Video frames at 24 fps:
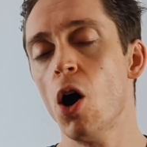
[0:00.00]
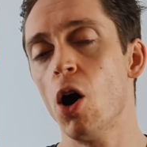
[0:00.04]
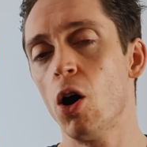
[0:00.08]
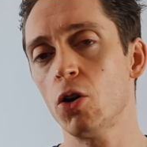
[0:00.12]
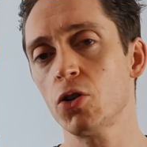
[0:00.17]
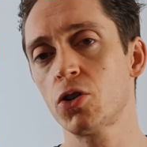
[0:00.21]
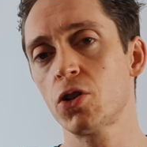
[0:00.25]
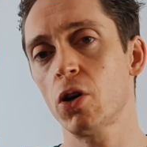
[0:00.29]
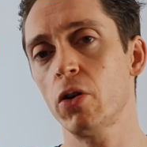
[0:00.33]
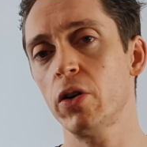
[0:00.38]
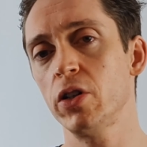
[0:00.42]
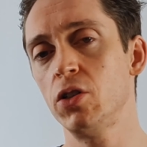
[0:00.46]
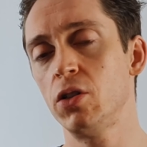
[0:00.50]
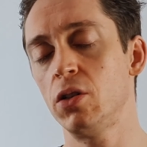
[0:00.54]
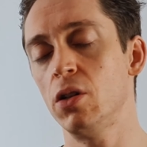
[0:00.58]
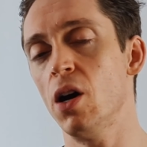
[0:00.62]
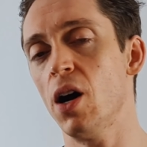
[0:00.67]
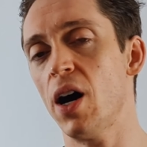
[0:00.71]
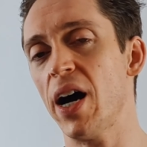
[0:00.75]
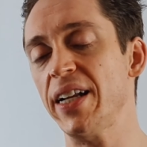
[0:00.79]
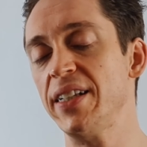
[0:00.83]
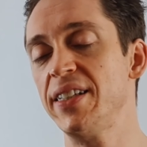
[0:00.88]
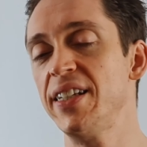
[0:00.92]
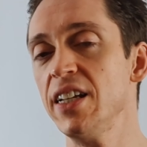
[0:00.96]
Also,
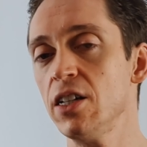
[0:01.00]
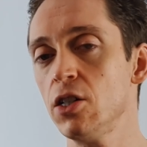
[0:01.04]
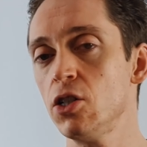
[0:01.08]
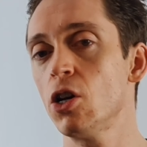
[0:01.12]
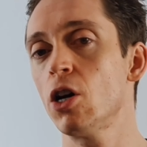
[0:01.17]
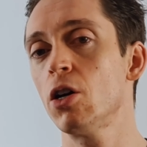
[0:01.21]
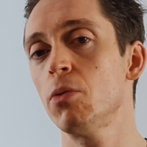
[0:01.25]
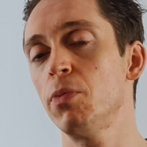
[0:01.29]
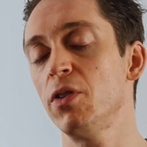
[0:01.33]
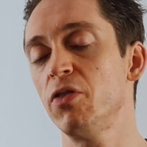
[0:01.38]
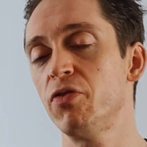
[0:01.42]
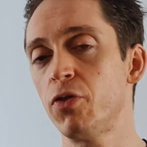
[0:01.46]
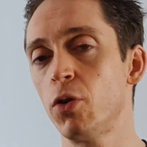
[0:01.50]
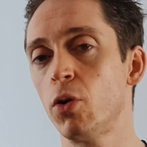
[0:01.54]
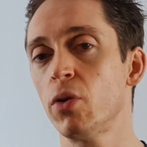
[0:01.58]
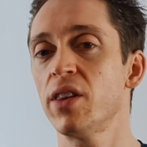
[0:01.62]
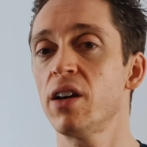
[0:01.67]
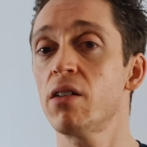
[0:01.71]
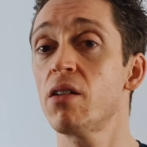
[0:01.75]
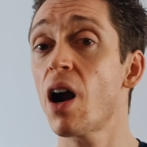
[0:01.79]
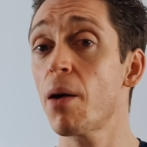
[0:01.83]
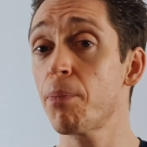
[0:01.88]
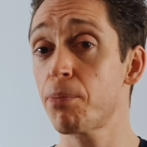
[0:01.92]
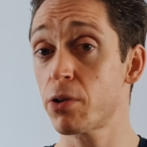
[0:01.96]
I did note before,
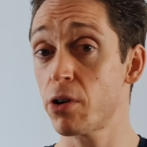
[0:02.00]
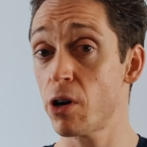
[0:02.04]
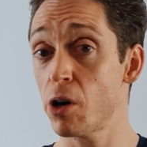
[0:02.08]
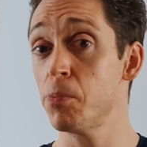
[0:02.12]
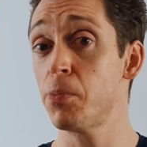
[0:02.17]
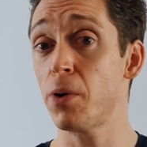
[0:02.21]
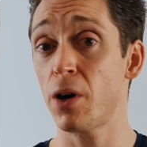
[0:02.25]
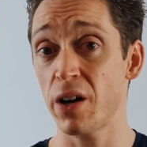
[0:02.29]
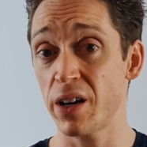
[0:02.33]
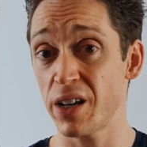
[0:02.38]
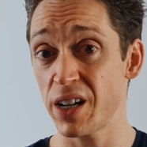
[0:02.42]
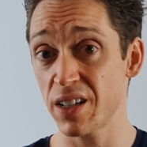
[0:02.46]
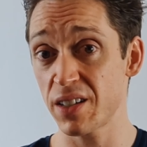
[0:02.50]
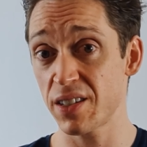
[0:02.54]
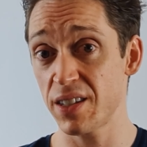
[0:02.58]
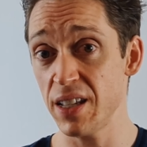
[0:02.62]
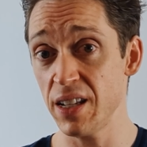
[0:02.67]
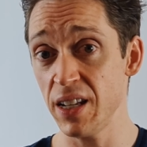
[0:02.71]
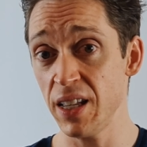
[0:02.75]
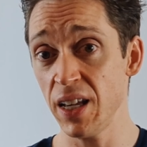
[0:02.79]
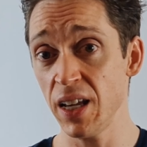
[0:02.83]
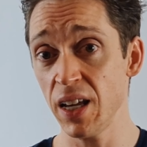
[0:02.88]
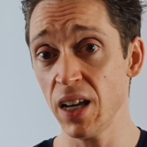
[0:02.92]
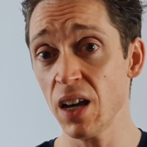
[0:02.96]
there are probiotics
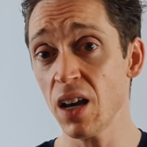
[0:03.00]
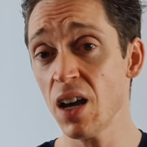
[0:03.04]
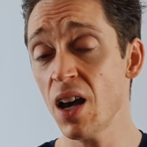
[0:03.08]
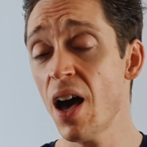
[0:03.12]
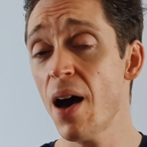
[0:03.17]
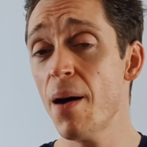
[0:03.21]
in here,